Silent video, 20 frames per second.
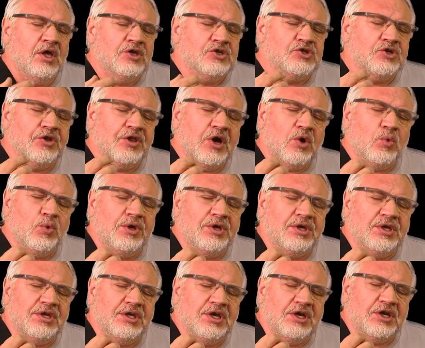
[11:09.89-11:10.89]
so that we
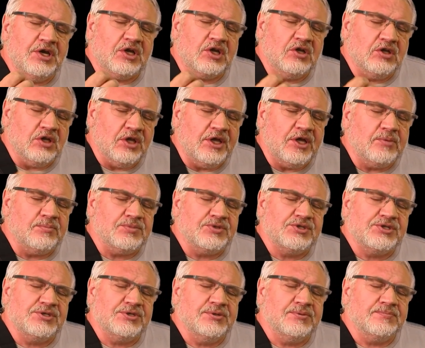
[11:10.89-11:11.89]
can get a
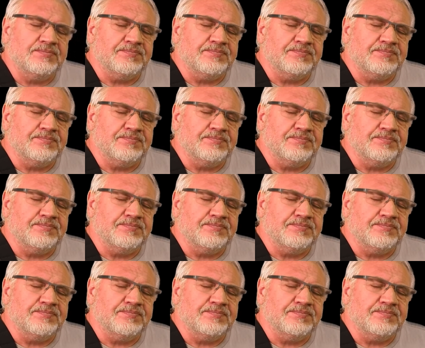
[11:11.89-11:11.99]
glimpse